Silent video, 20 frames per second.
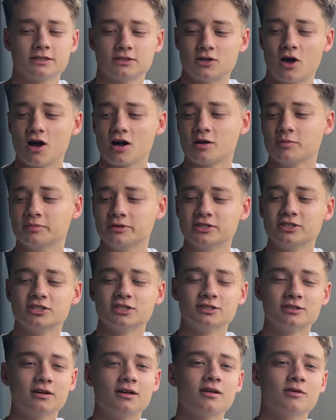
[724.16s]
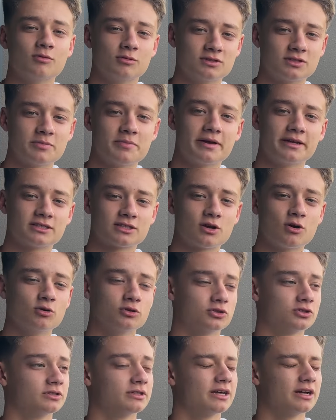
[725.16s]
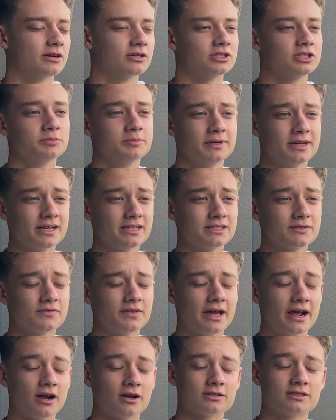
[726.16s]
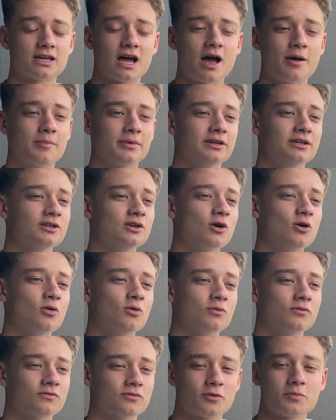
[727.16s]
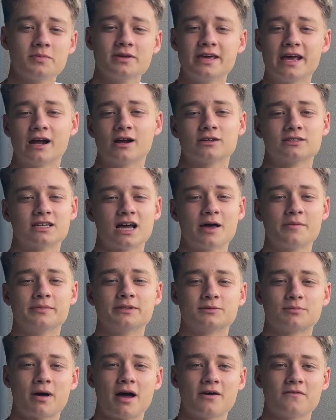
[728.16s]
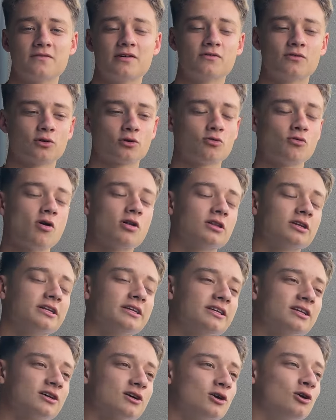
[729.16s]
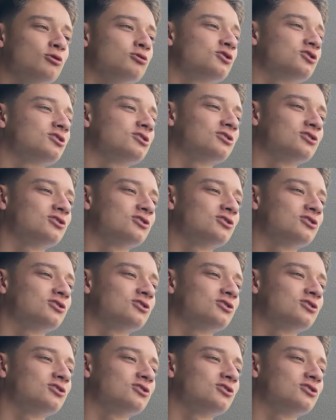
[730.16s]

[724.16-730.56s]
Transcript: Takabisha was the best coaster there just because of the airtime. And you know, for me, airtime is my favorite quality in a coaster.